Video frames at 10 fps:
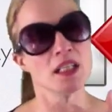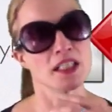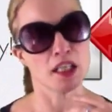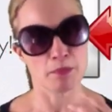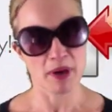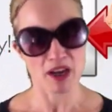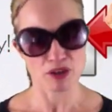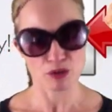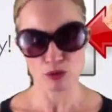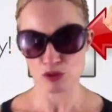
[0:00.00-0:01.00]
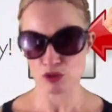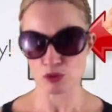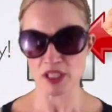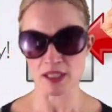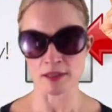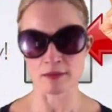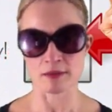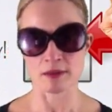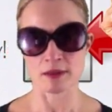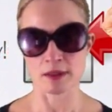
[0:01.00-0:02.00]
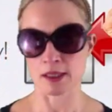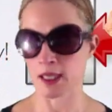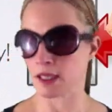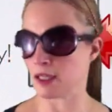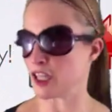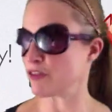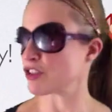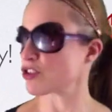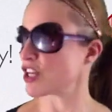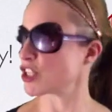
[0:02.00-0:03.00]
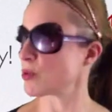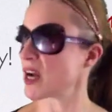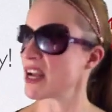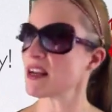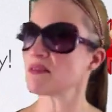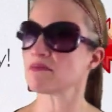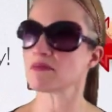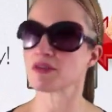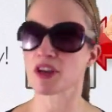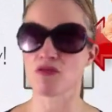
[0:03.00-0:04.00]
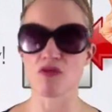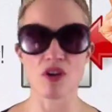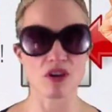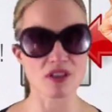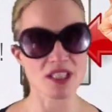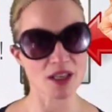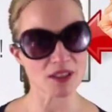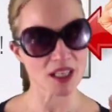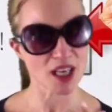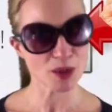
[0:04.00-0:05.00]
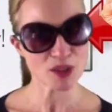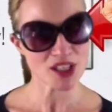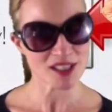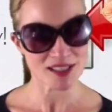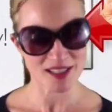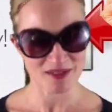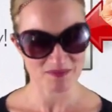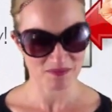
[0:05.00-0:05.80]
Qu'ils partent tout de suite, that they leave straight away. It's very royal sounding language, isn't it?